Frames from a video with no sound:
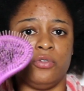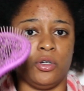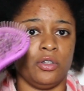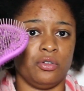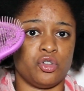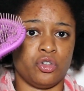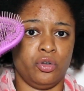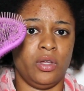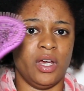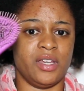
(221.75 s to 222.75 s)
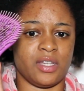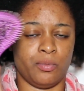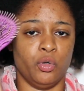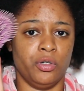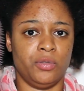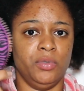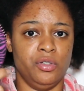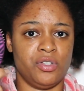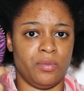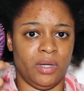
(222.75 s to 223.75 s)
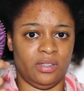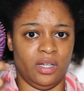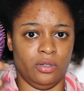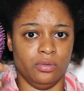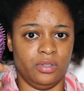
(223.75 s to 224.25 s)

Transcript: forgot to show you guys, I'm going to be using my Tangle